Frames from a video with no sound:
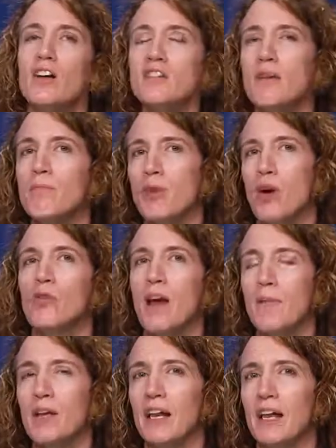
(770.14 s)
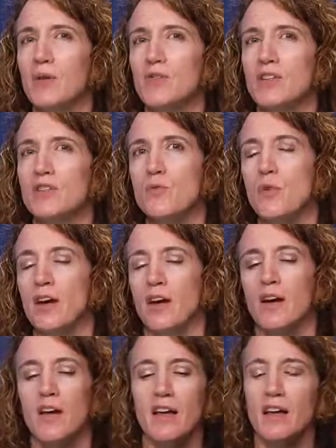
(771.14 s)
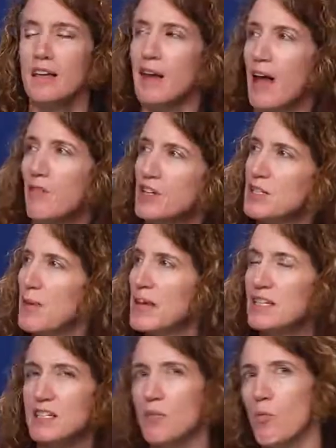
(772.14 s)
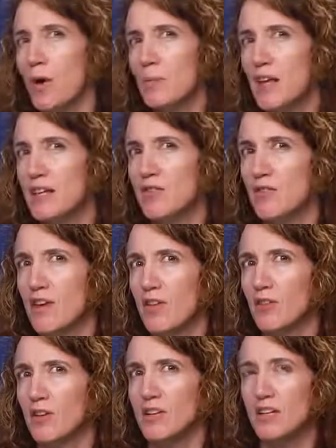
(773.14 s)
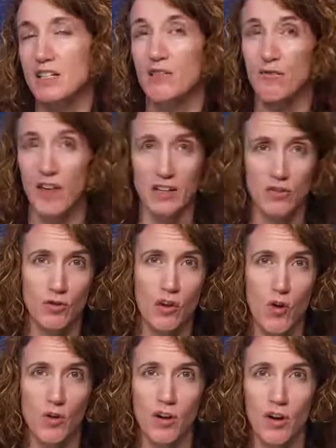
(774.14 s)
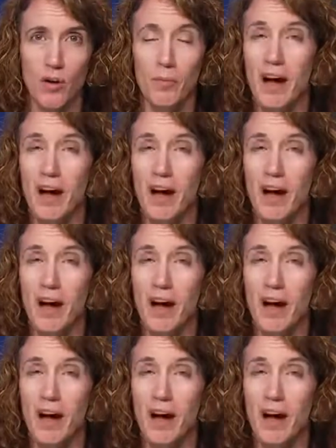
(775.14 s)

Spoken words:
some programming languages where having spaces in one place or another doesn't affect your code at all.